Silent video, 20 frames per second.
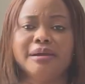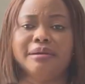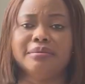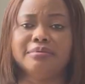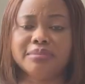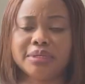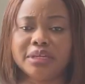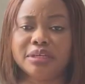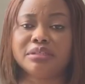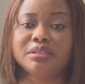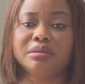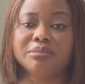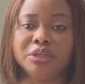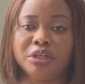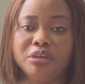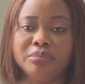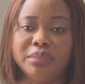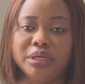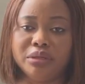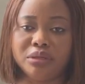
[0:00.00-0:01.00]
because I'm
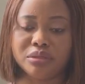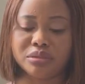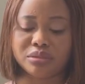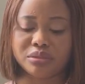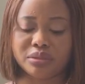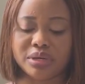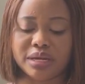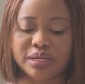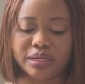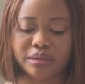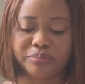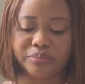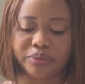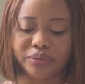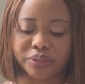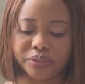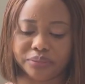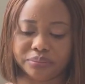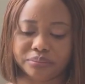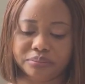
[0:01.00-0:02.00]
human also, at that
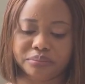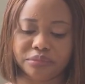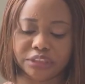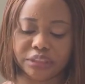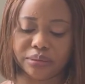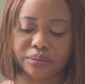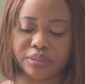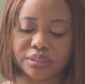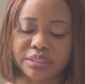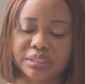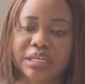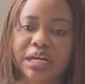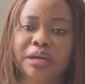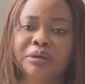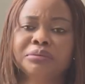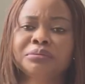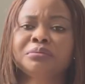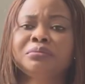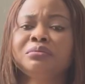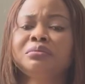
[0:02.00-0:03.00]
point I was
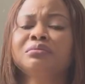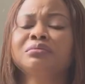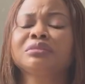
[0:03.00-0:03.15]
down.